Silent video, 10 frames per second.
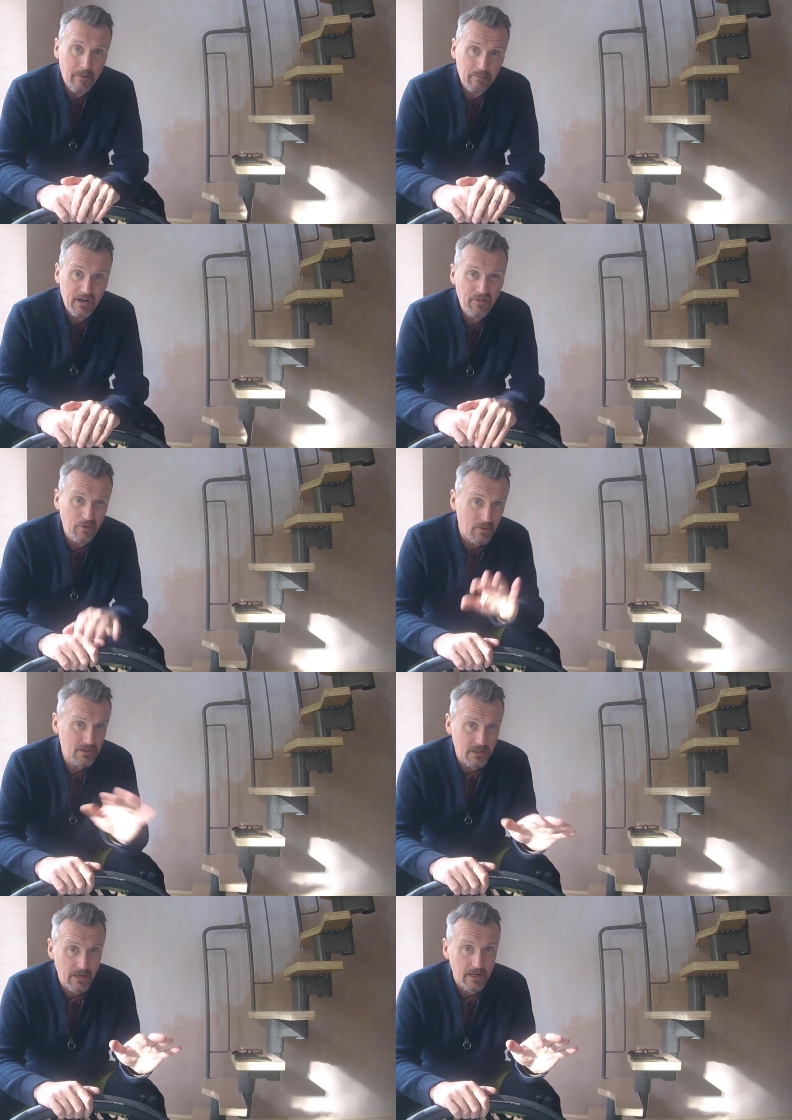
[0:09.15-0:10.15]
But I thought
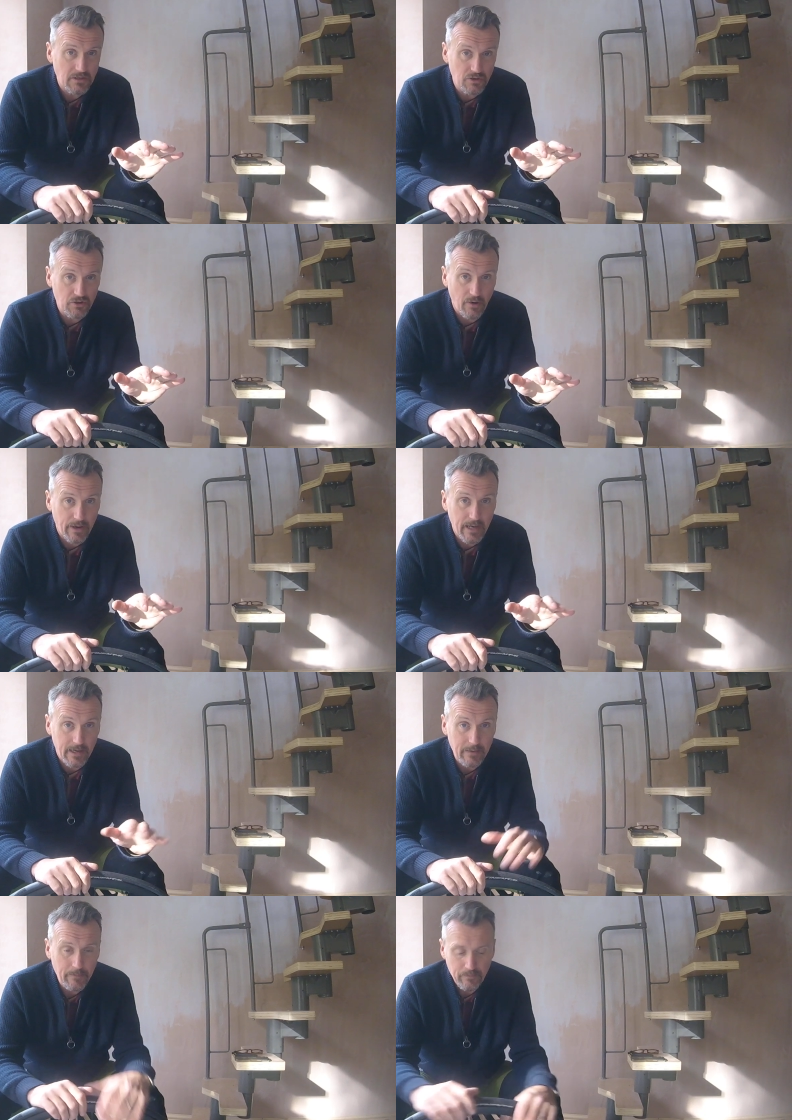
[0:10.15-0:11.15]
as the nights are drawing
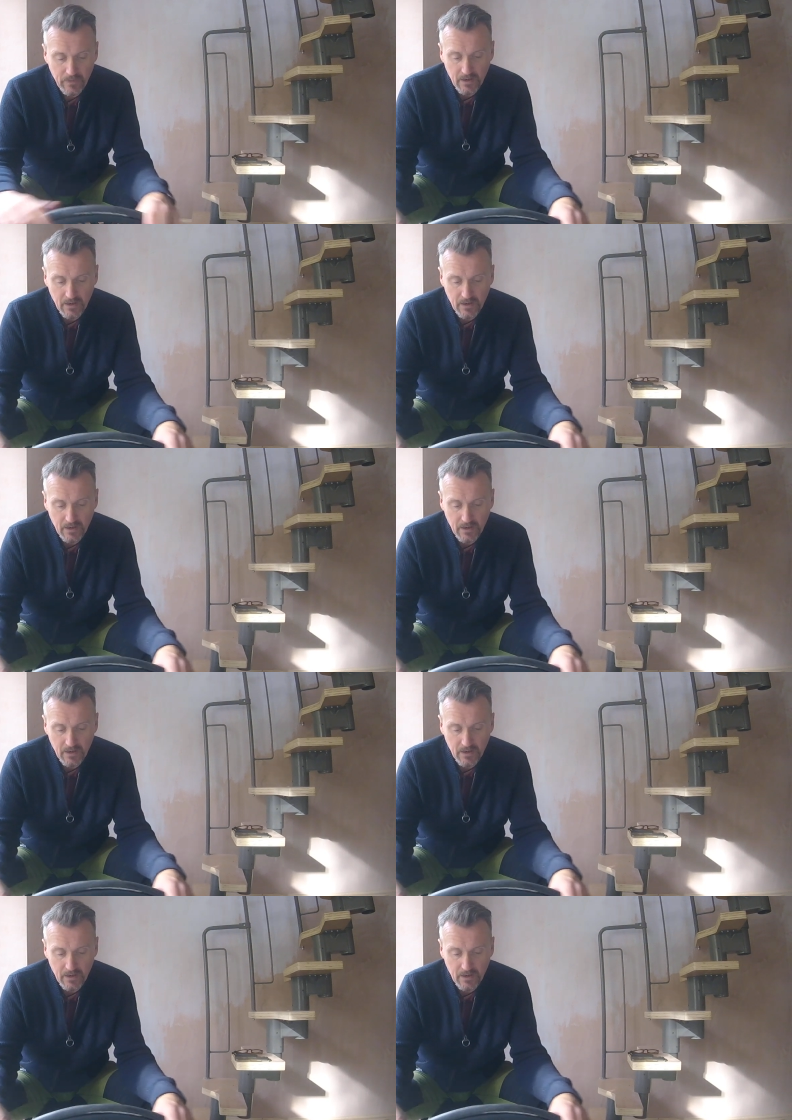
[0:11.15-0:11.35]
in,